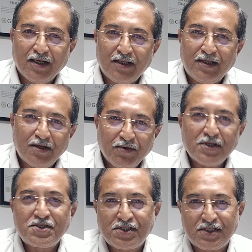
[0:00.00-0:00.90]
there
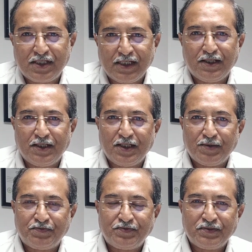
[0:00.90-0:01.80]
was
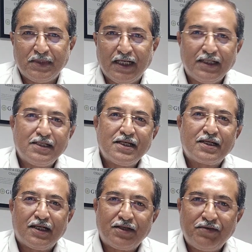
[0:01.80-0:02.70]
another
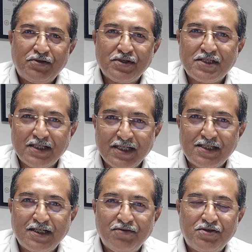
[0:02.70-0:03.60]
cut which was
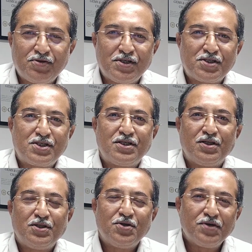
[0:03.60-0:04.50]
suggested, which was
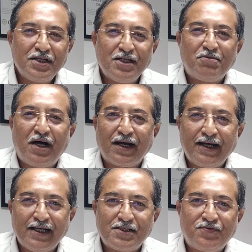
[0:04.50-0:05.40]
known in the
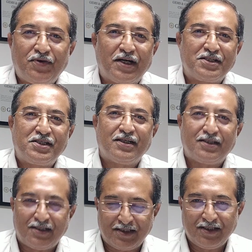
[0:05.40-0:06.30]
market as Farcha
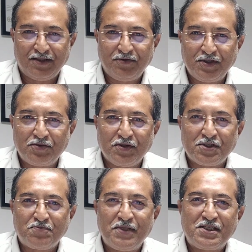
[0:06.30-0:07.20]
cut, which
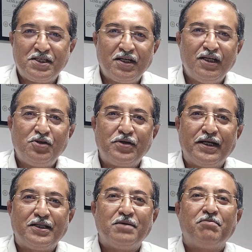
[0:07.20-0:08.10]
was basically to
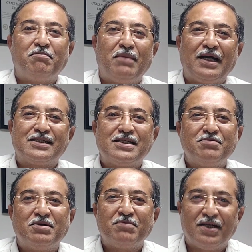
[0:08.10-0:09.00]
get the
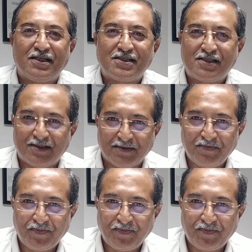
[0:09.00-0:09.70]
maximum luster.